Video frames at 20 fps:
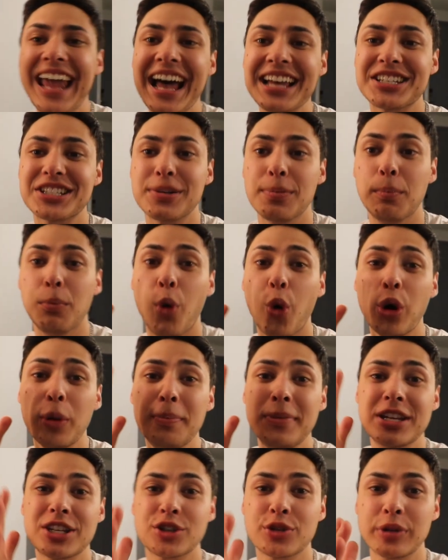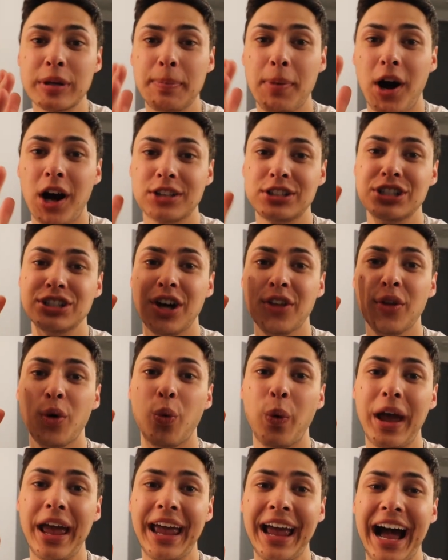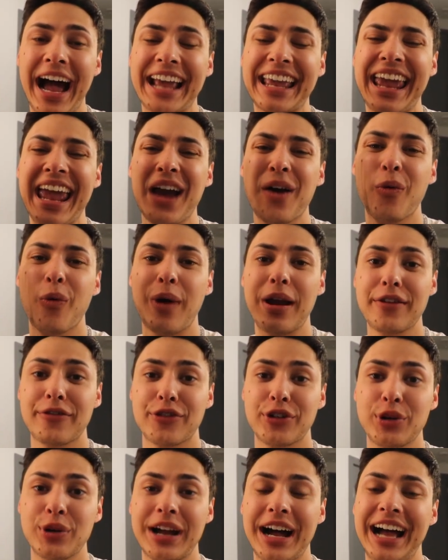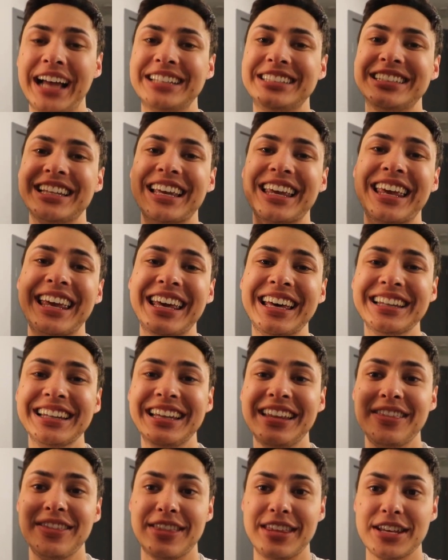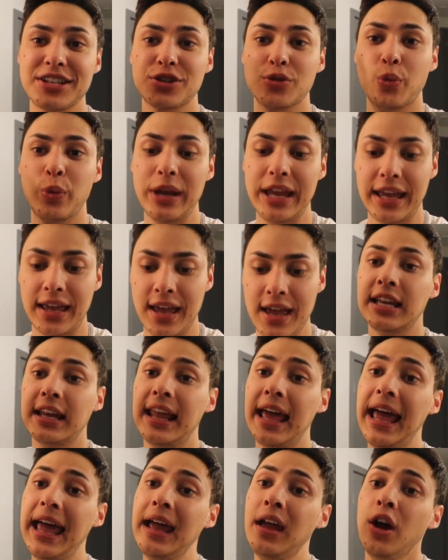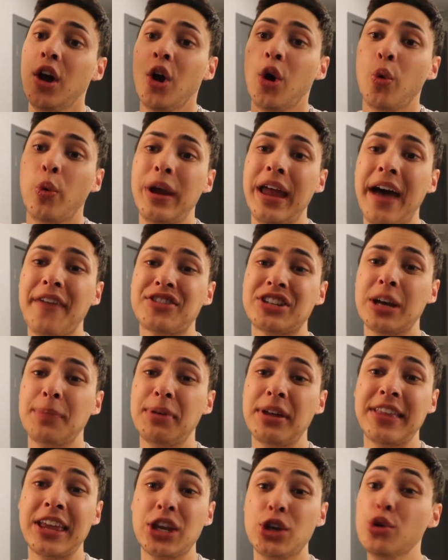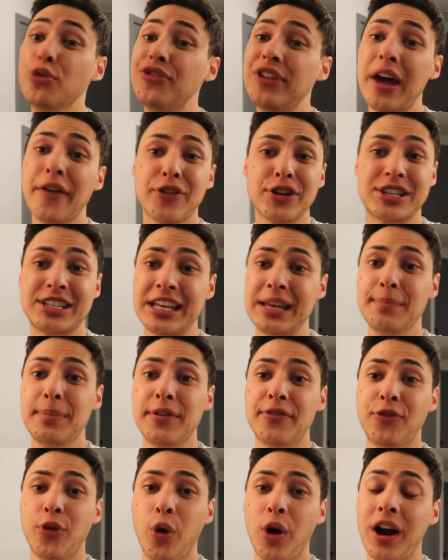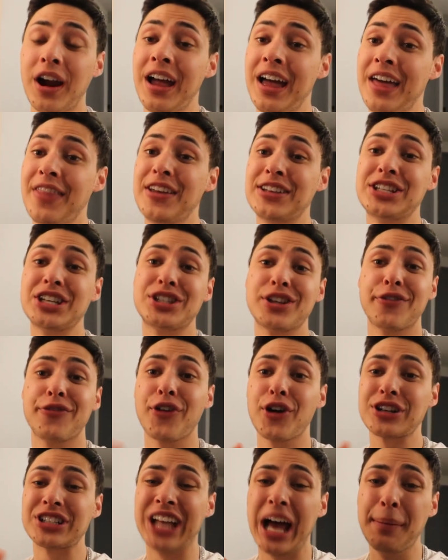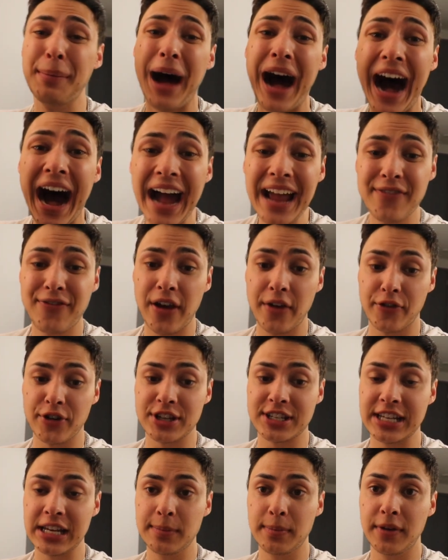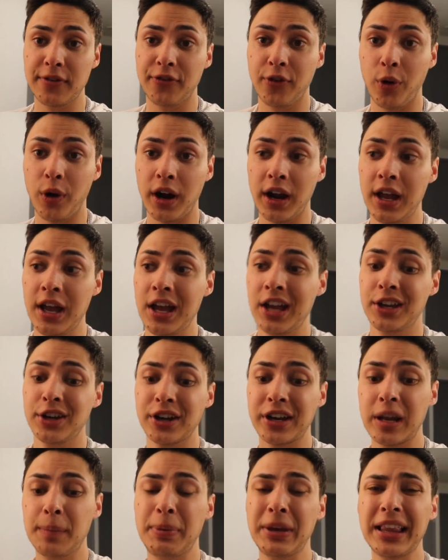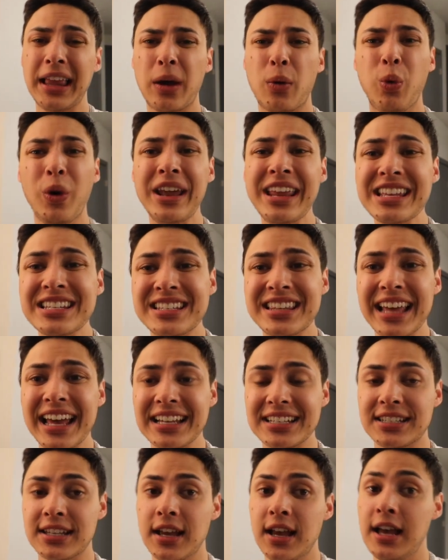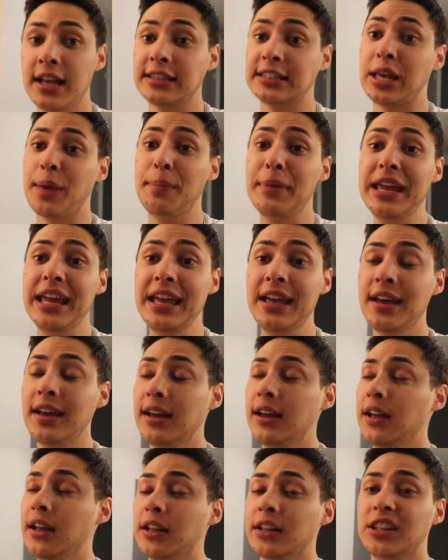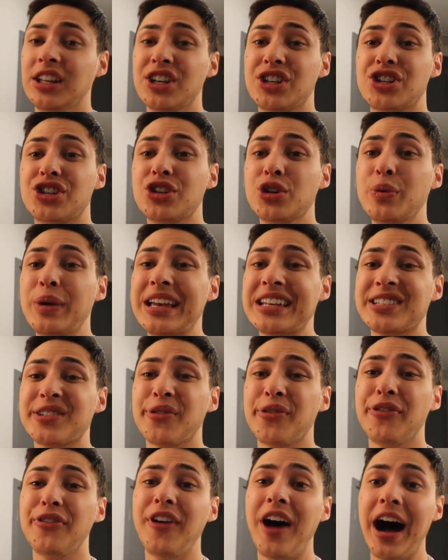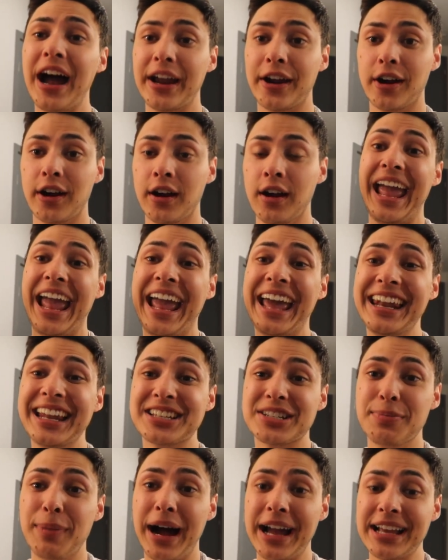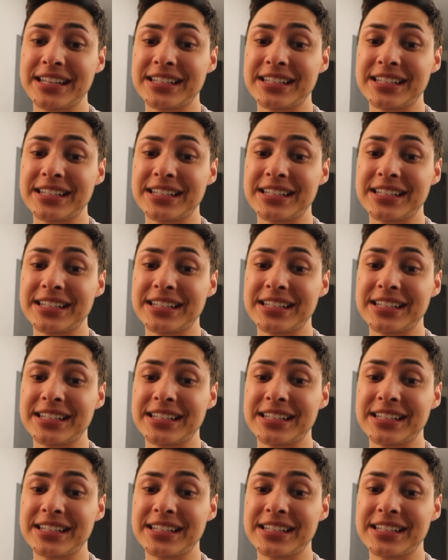Yes, more mystery boxes on the way. I can't wait for you guys to kill it this week. Today, we have something that you've never seen before. This is the first time I've ever seen before. You're gonna be like, what is this? To me, this shoe is fire, and it's my